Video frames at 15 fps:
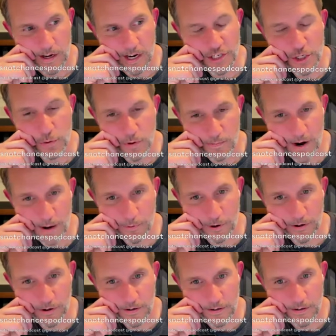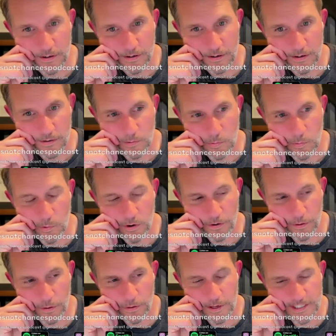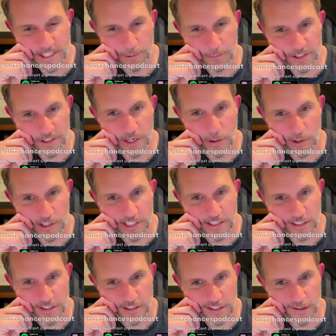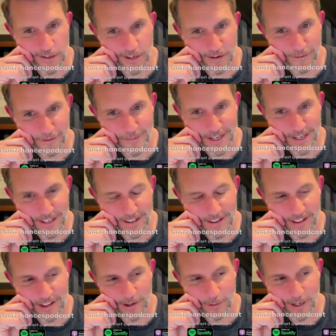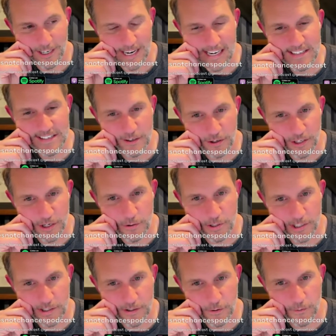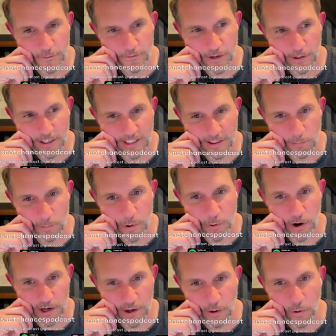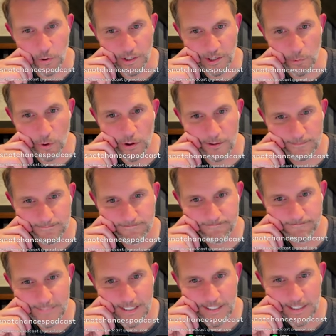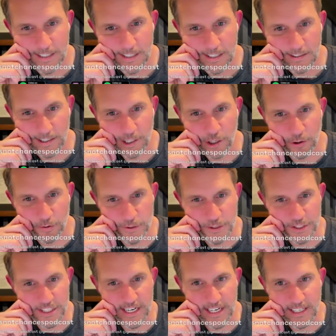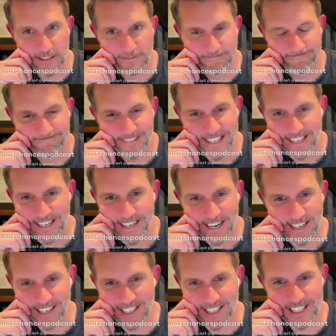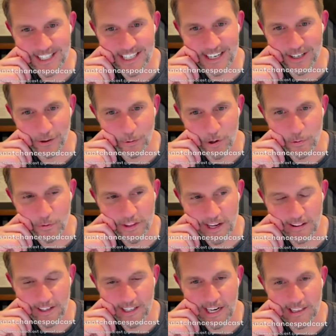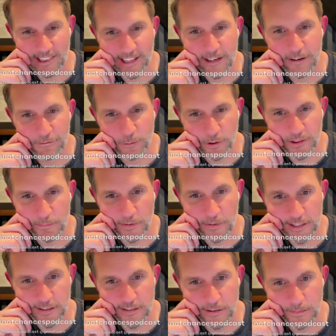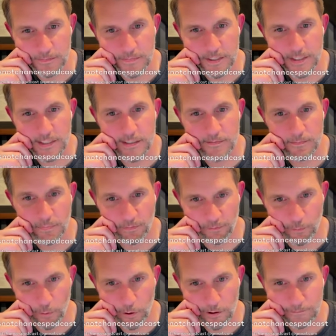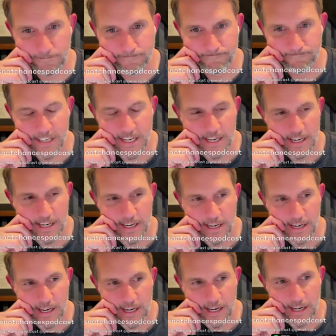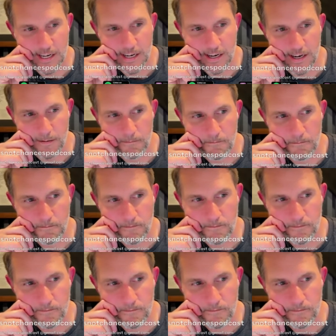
I do remember one of the things that was somewhat disconcerting for me. There were guys in our unit who felt like we were on a holy war, mm-hmm. like a mm-hmm. crusade. And I just didn't agree with that. Like I lived with the Muslims before. Mm-hmm. Um,